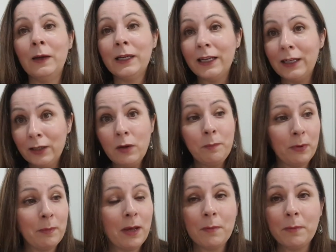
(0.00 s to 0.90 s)
You
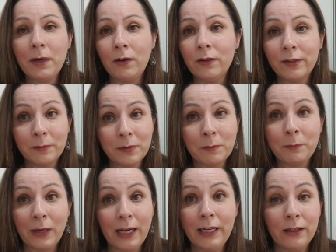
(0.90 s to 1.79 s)
promote me items, I'm
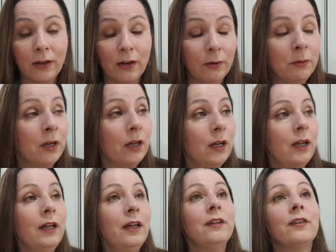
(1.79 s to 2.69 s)
paying you.
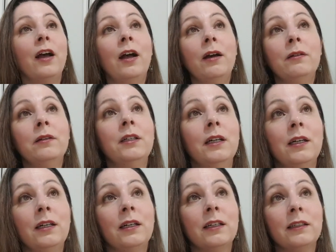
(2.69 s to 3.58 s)
So
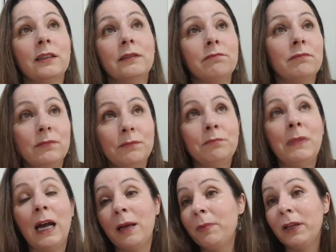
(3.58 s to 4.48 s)

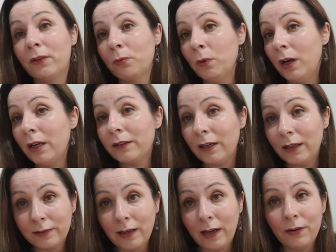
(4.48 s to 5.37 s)
maybe it's worth,
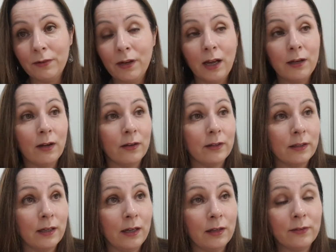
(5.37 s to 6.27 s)
I don't know,
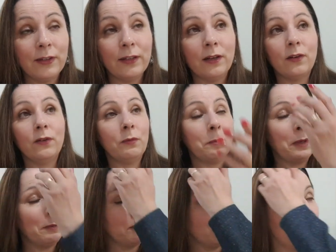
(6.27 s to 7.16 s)
like I've seen on other
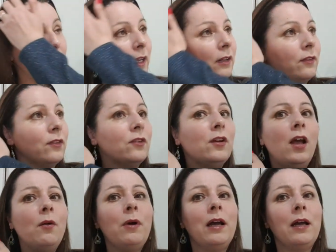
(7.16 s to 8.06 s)
people's videos, there's
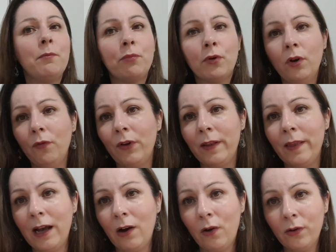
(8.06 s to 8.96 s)
no way of proving
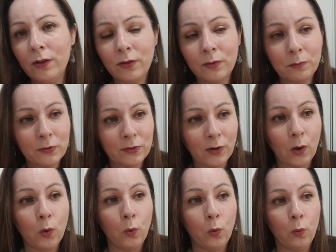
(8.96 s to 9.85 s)
that item
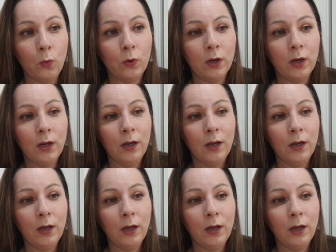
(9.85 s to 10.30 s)
sold